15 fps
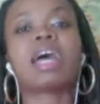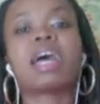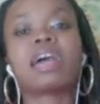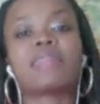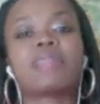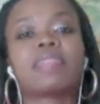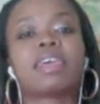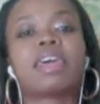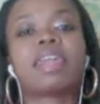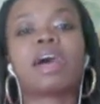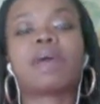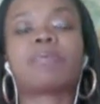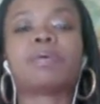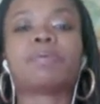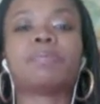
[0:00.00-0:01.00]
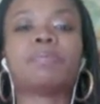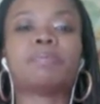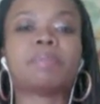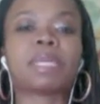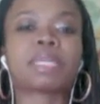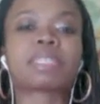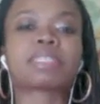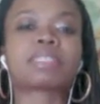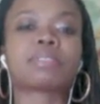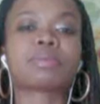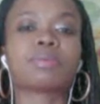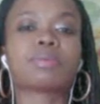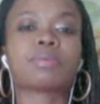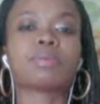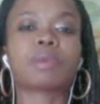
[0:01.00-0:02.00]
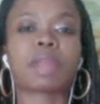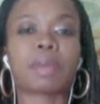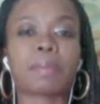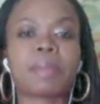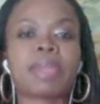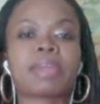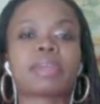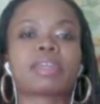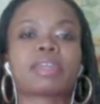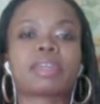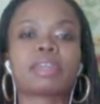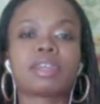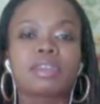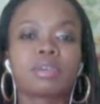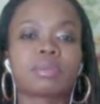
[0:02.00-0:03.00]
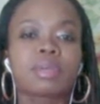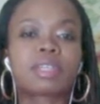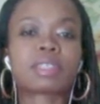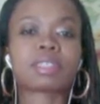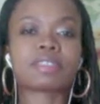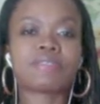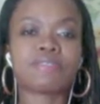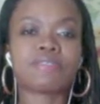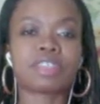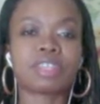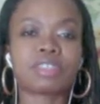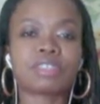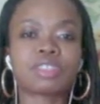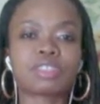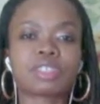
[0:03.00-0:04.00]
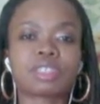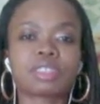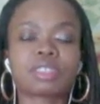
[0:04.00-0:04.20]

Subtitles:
And then I will mix what I make here when it's finished.